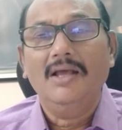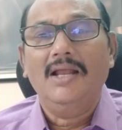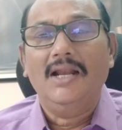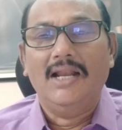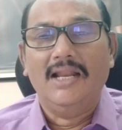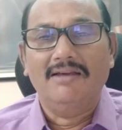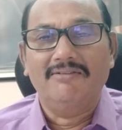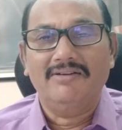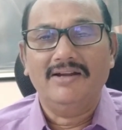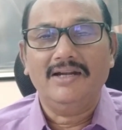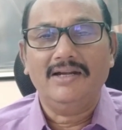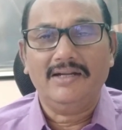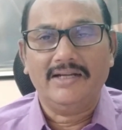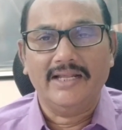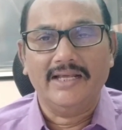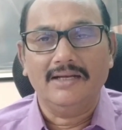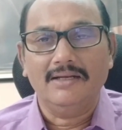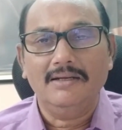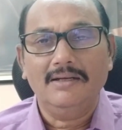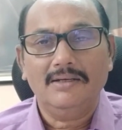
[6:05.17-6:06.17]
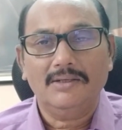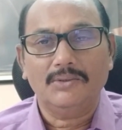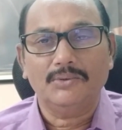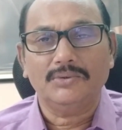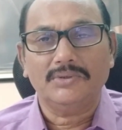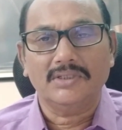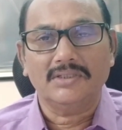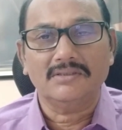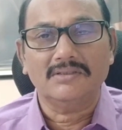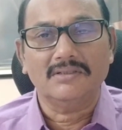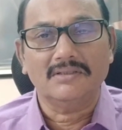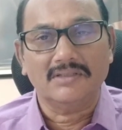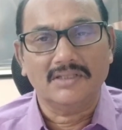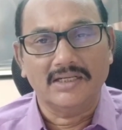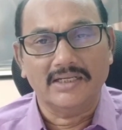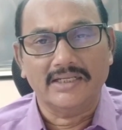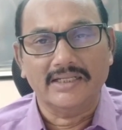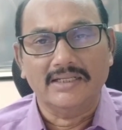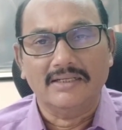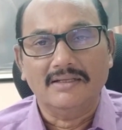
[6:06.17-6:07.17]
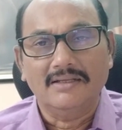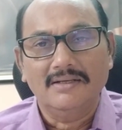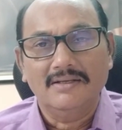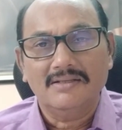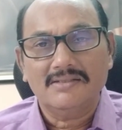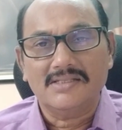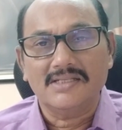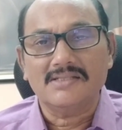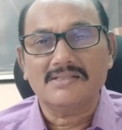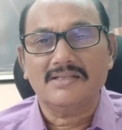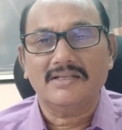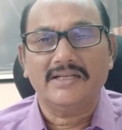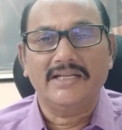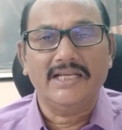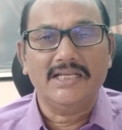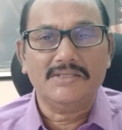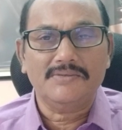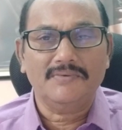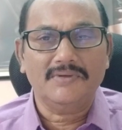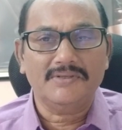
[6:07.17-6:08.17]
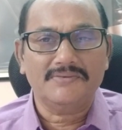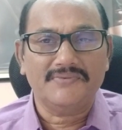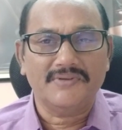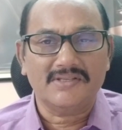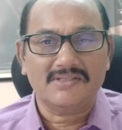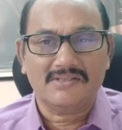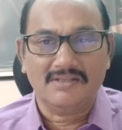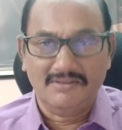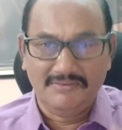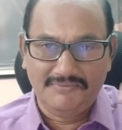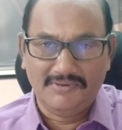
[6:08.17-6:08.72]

11/10/2013. Since the date was fixed,